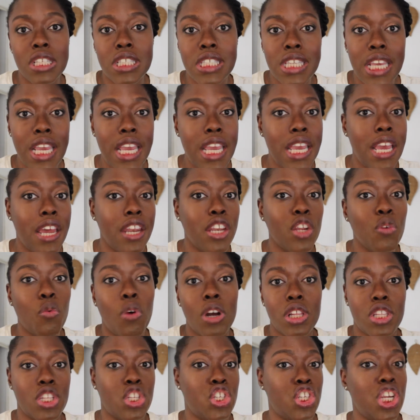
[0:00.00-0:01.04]
day and you
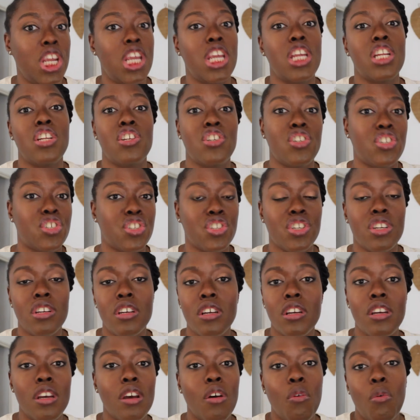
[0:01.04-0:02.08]
want to change
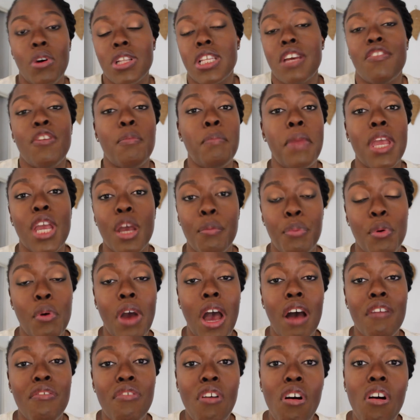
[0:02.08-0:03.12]
whatever makeup you
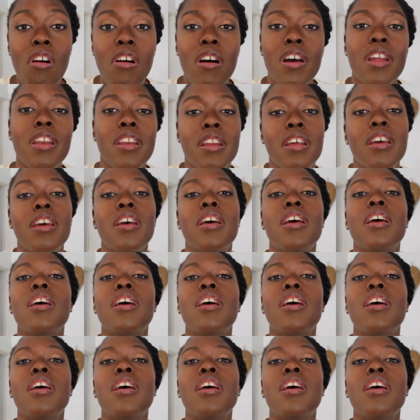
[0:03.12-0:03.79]
have on,